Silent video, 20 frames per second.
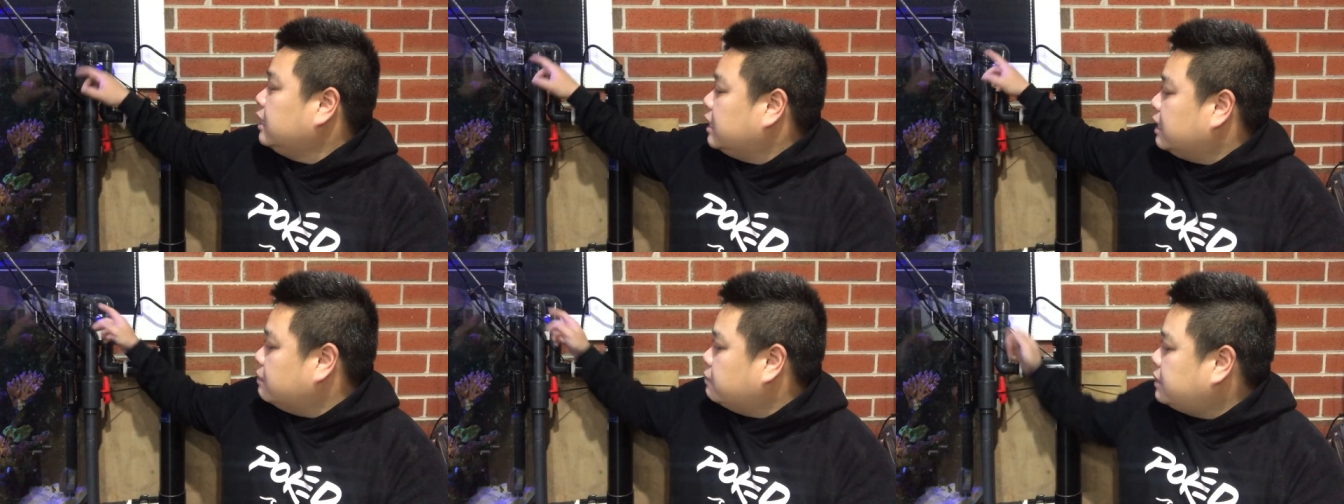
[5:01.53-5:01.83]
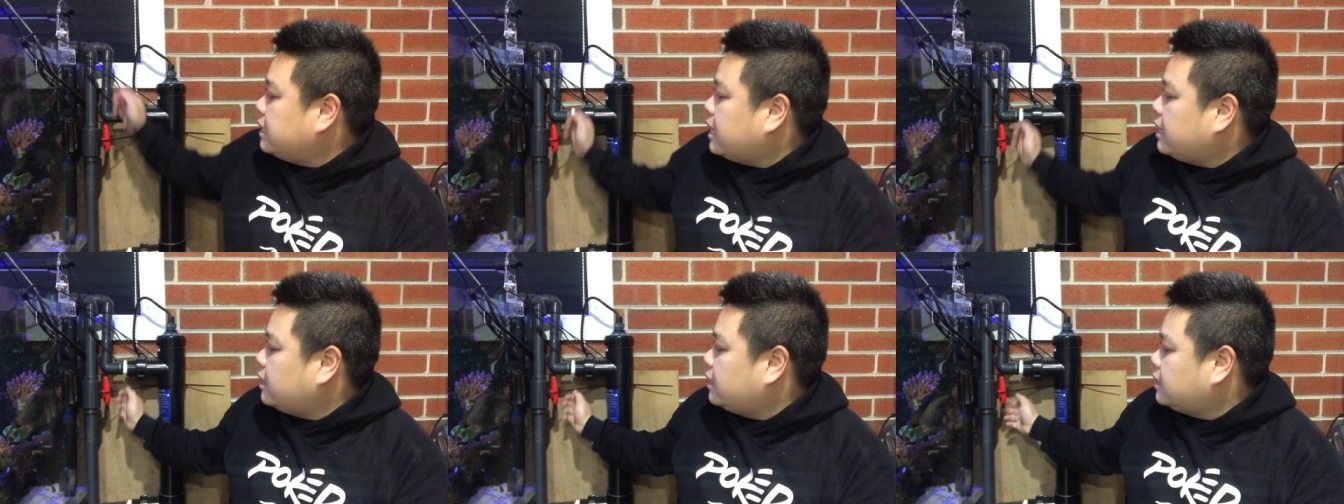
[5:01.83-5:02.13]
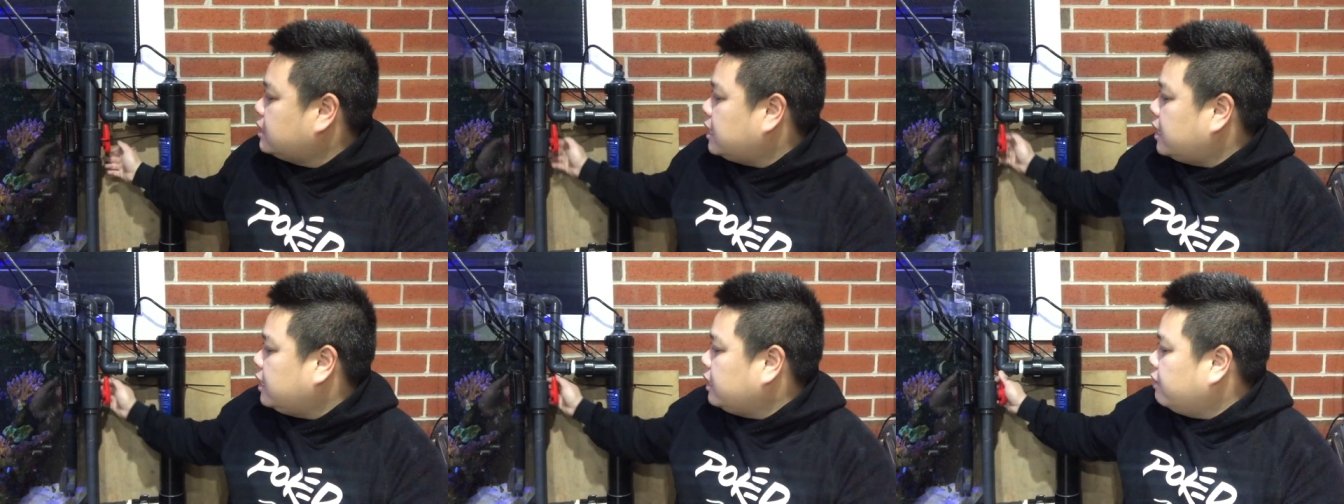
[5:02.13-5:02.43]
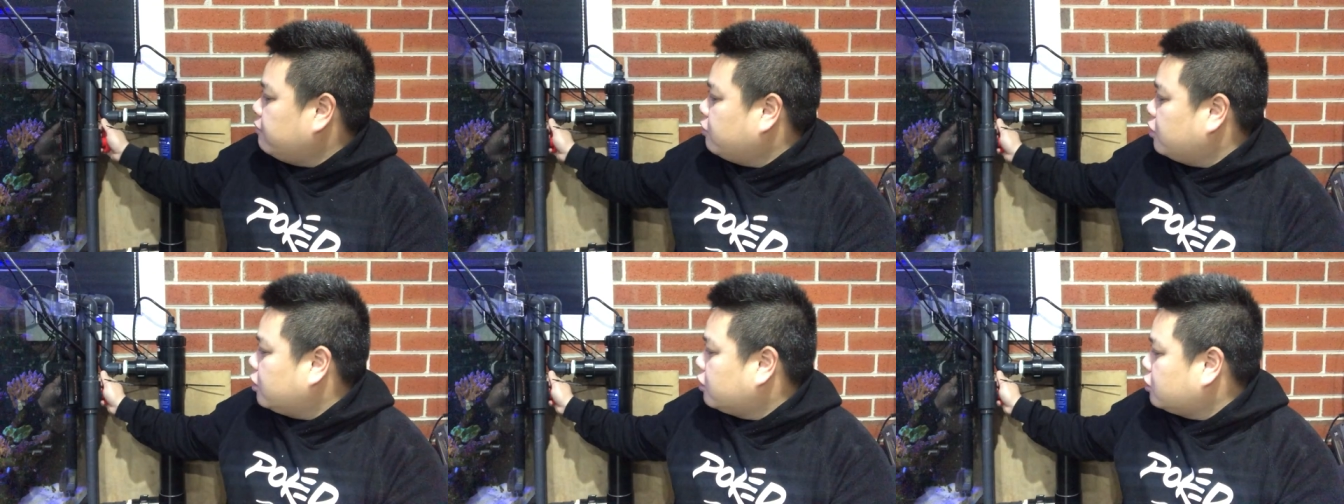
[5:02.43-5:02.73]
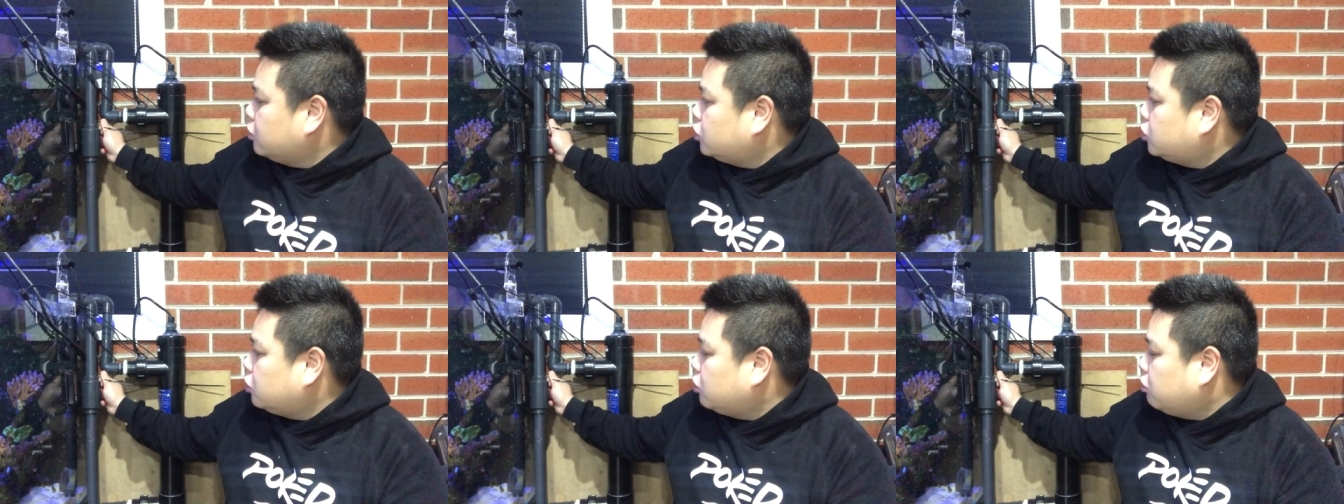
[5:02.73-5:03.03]
Comes out of the tank, I've got a
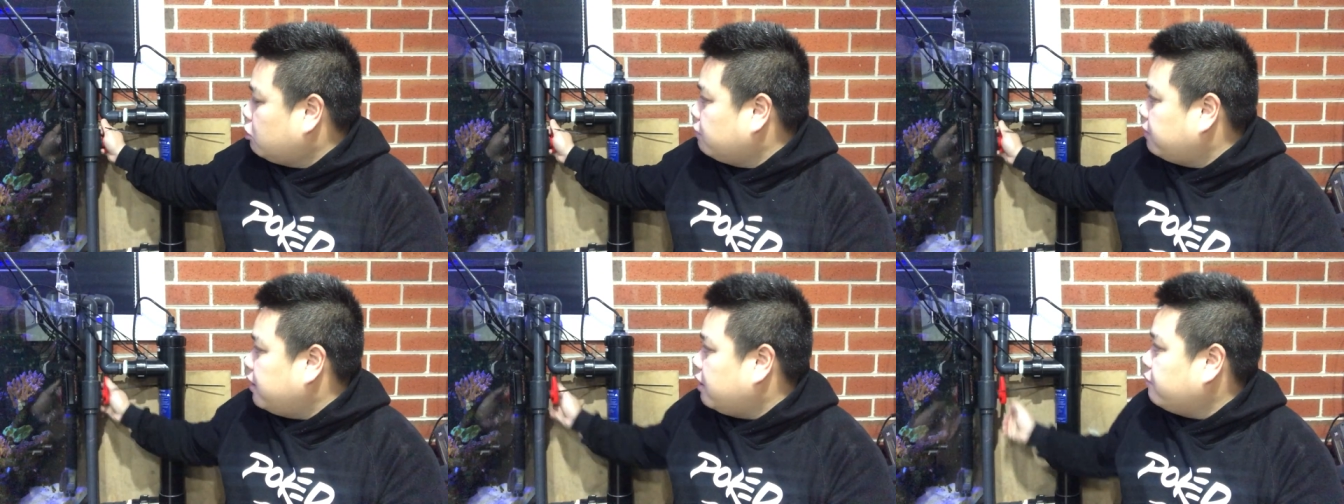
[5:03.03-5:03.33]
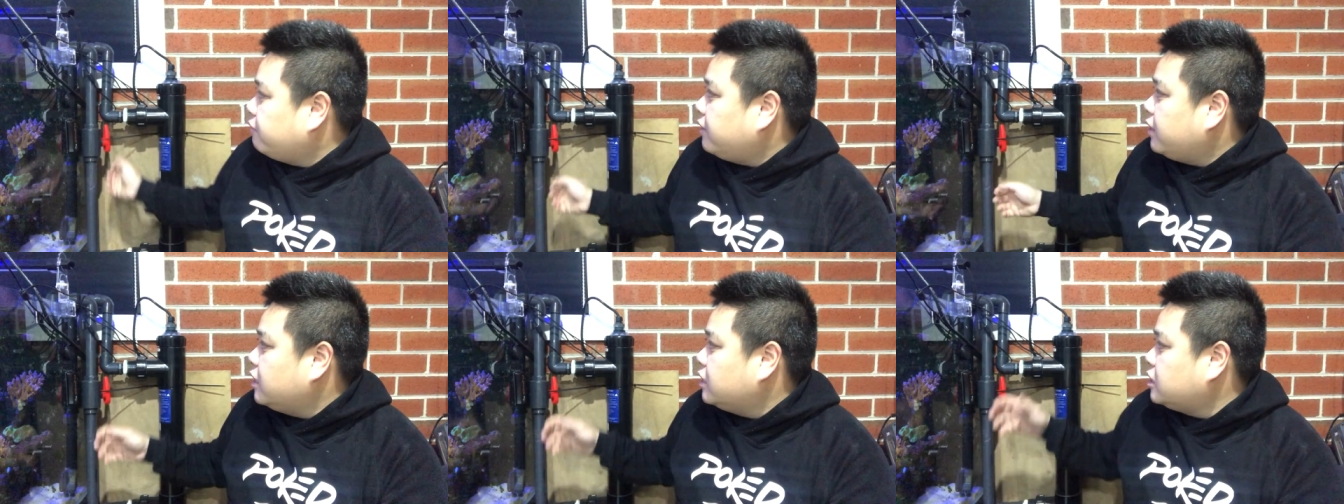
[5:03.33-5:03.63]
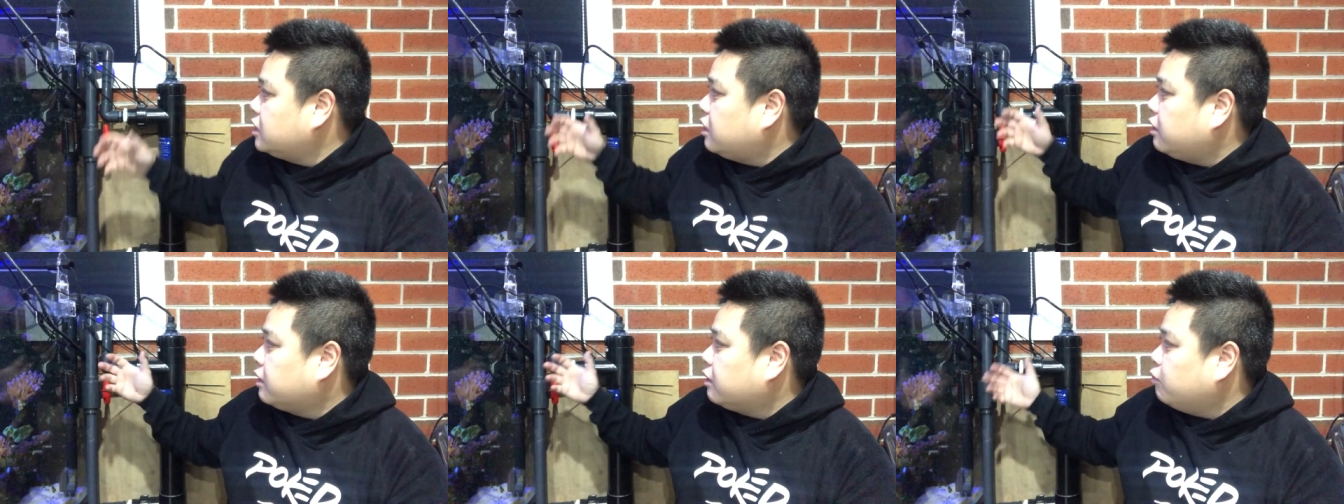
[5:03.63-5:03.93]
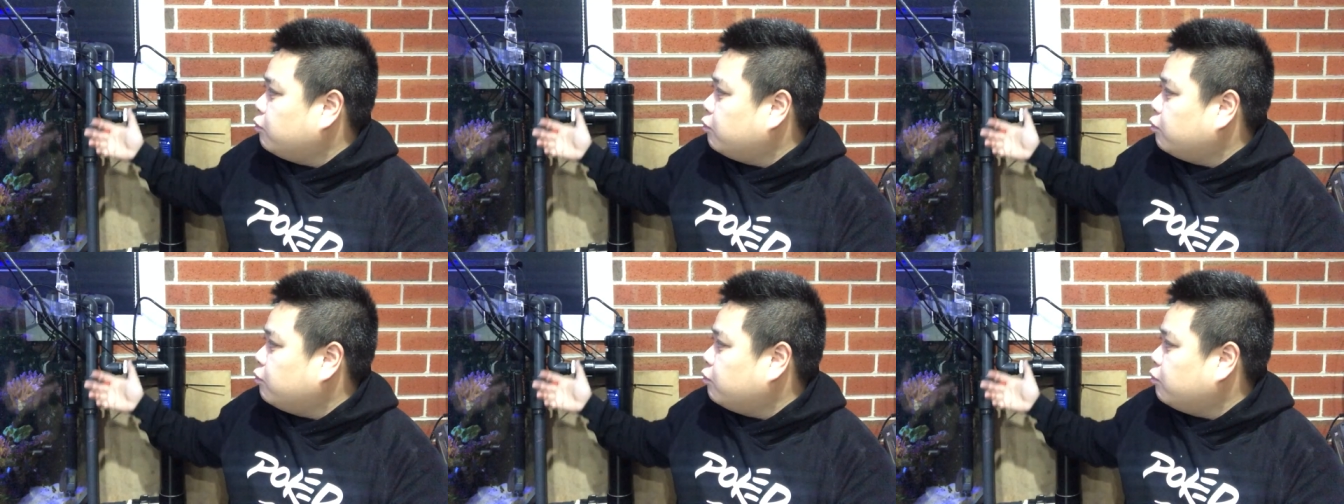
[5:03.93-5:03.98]
control valve here so I